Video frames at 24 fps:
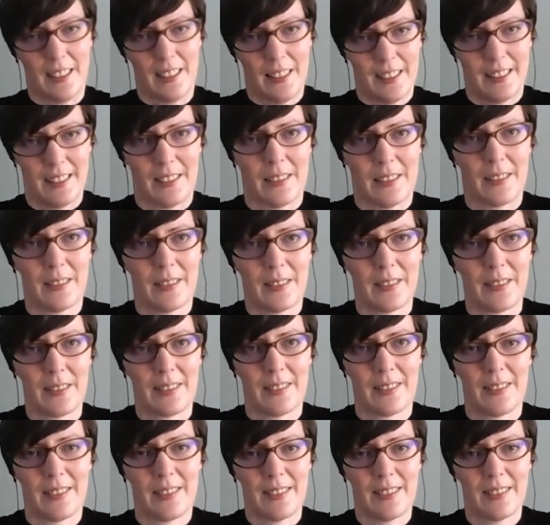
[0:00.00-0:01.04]

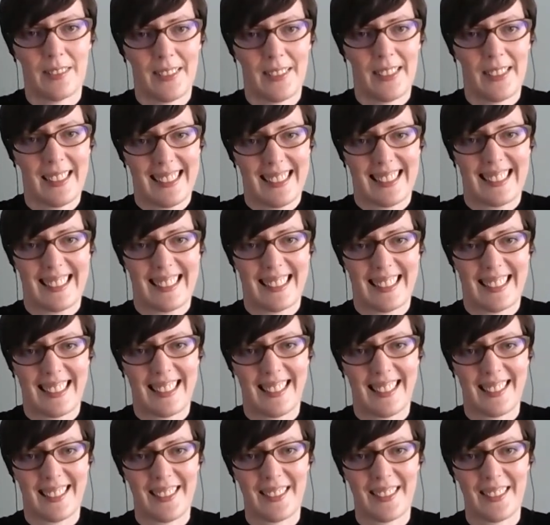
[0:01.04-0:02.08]

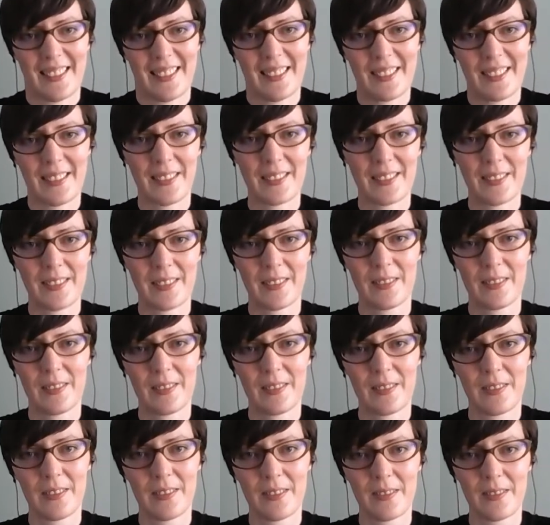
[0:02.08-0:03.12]

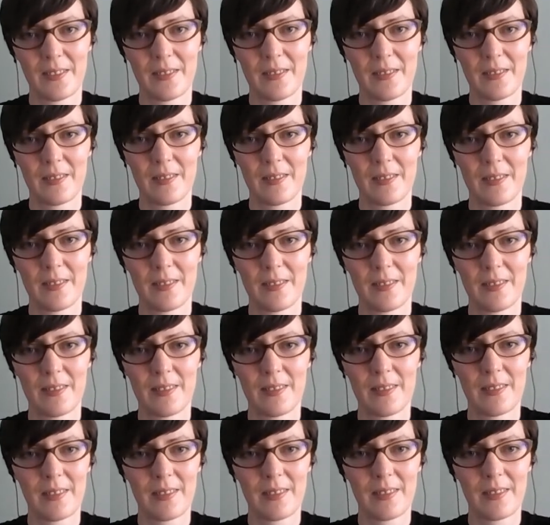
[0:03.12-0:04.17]

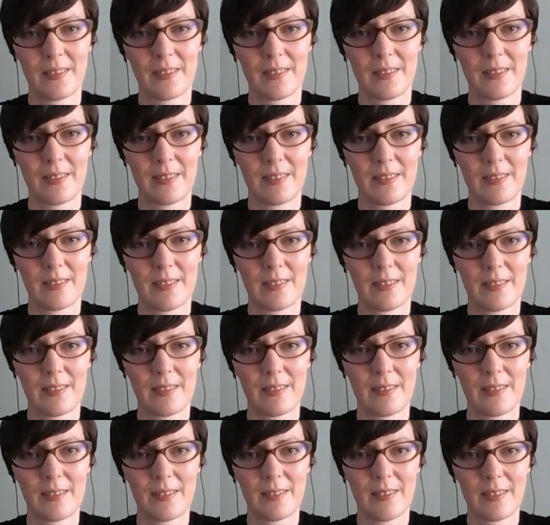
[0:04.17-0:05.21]

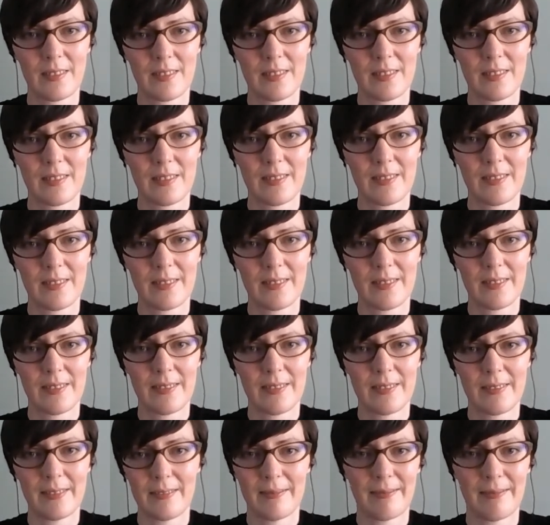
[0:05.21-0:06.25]

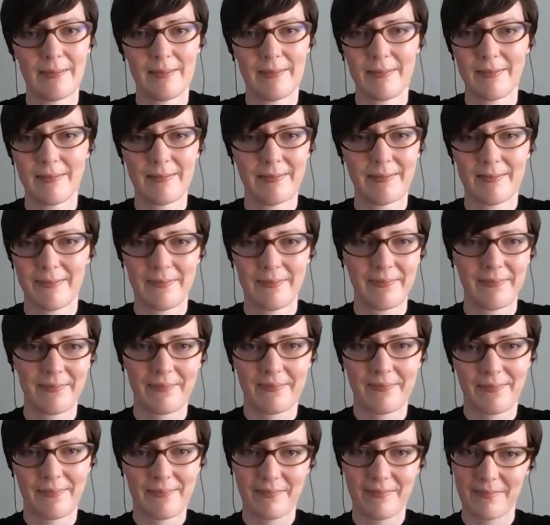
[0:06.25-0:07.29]

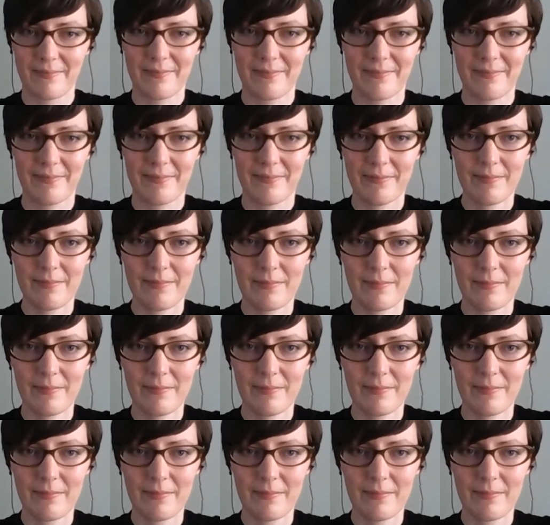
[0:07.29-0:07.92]
No words are spoken by the person on screen.